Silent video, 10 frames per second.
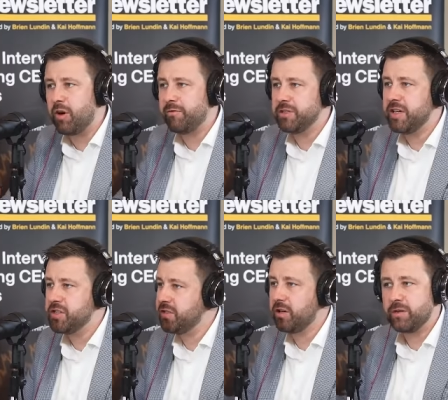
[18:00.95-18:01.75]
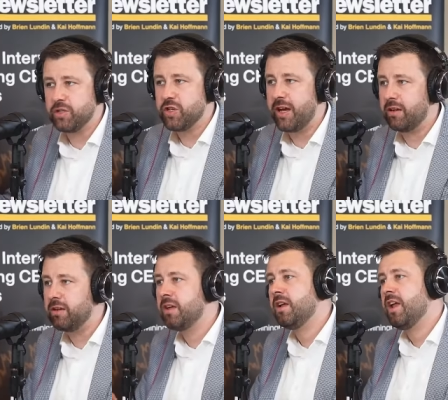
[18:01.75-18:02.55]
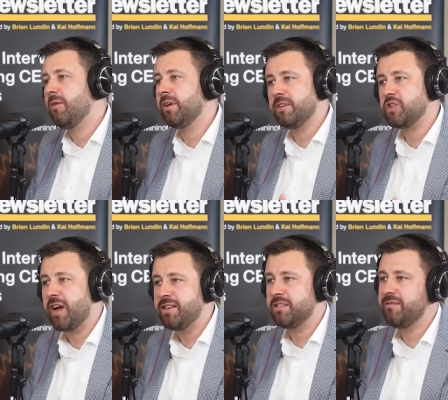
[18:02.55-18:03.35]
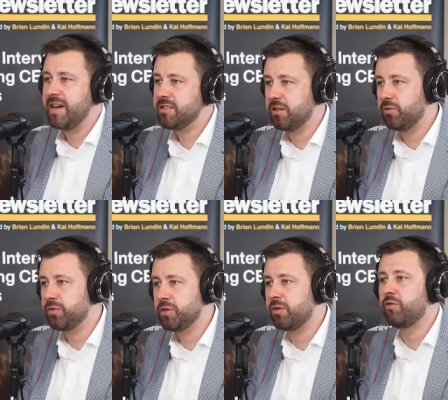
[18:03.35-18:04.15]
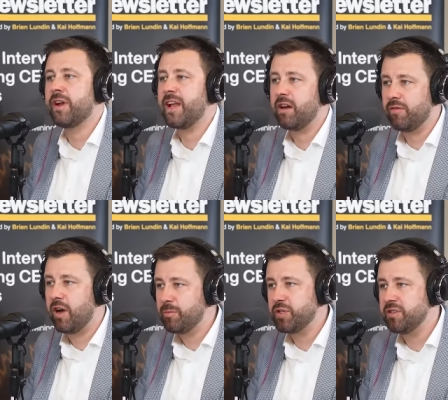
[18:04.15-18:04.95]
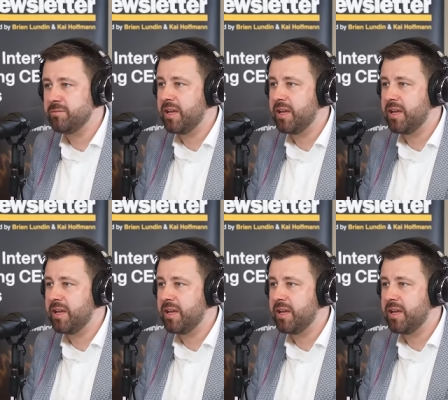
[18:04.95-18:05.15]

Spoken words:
conversations here on the channel about the Chinese investor sort of running out of options,